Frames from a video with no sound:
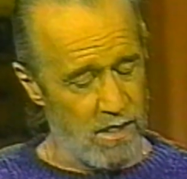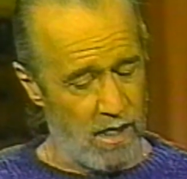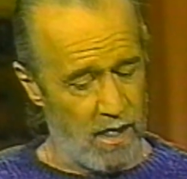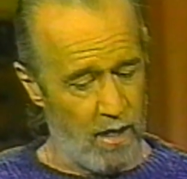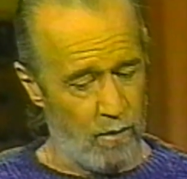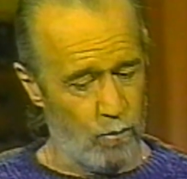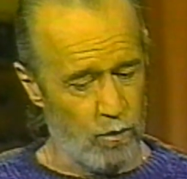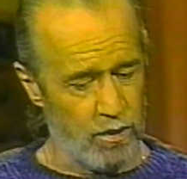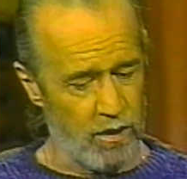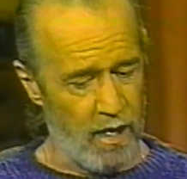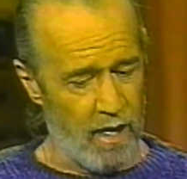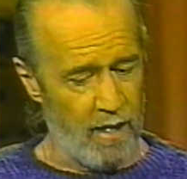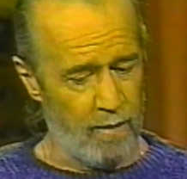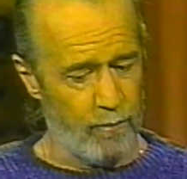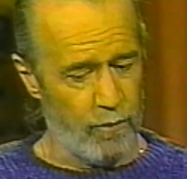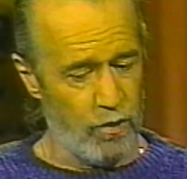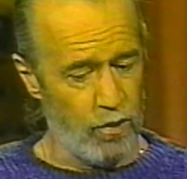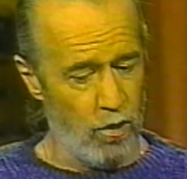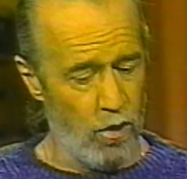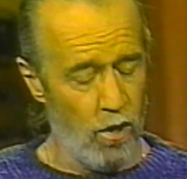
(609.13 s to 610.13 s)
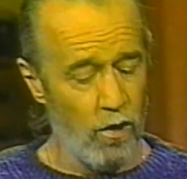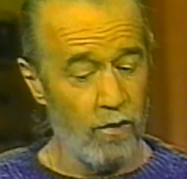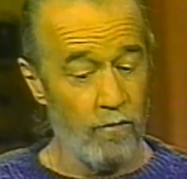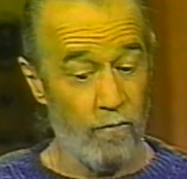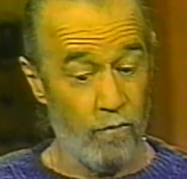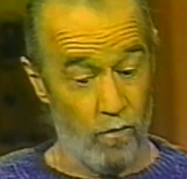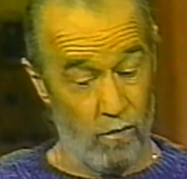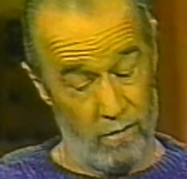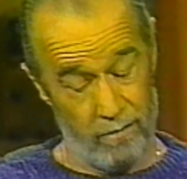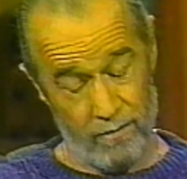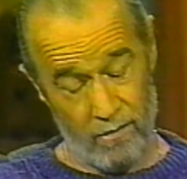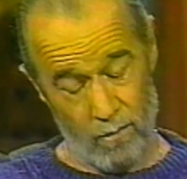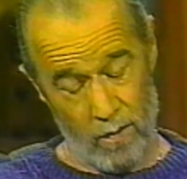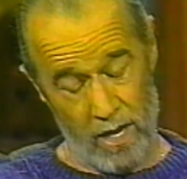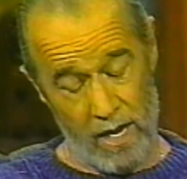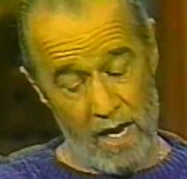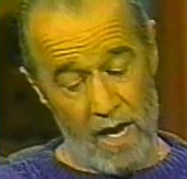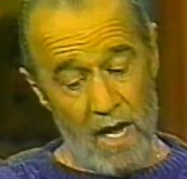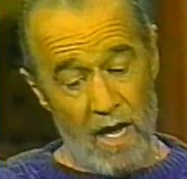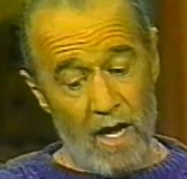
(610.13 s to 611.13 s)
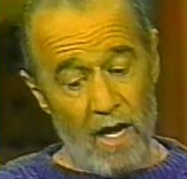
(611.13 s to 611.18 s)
again, which I had been yearning for in a way.